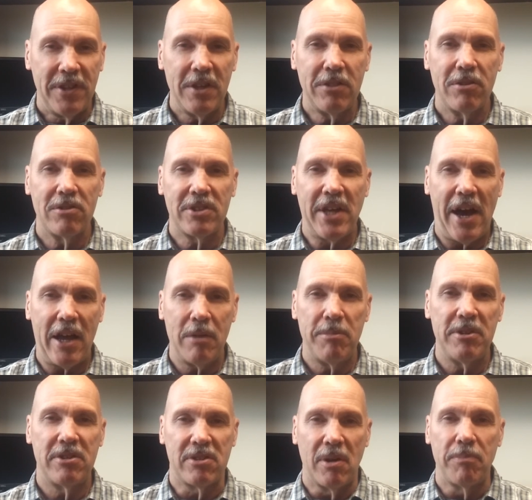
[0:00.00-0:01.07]
I think there's got to
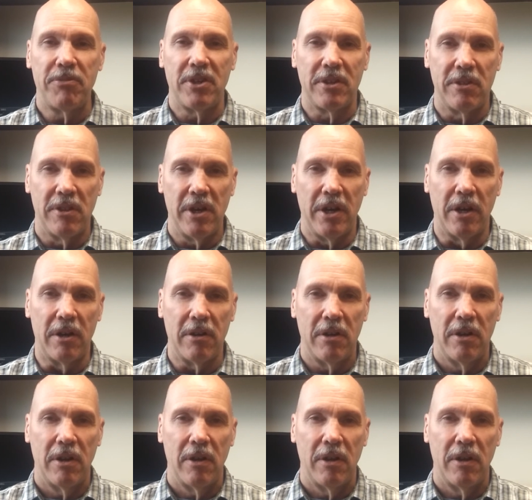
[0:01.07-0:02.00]
be something there.